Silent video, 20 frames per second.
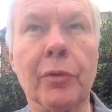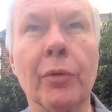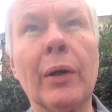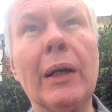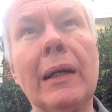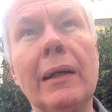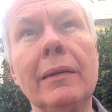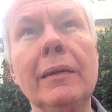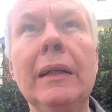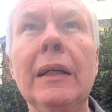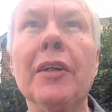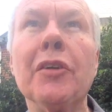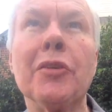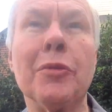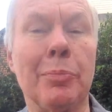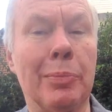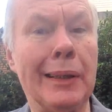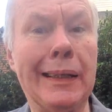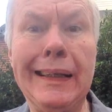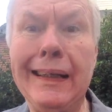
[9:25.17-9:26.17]
Well,
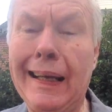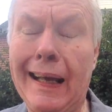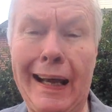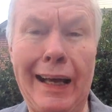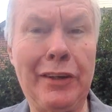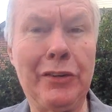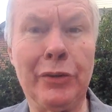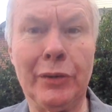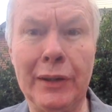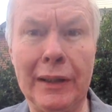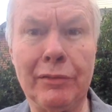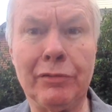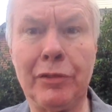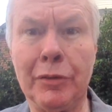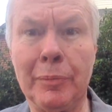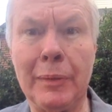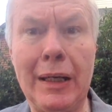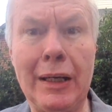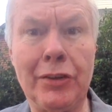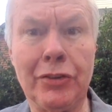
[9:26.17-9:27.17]
spreading accurate
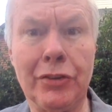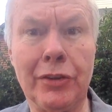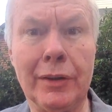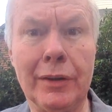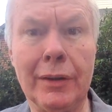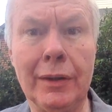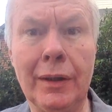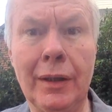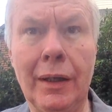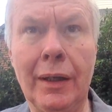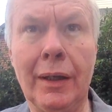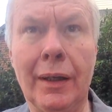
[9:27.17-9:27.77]
information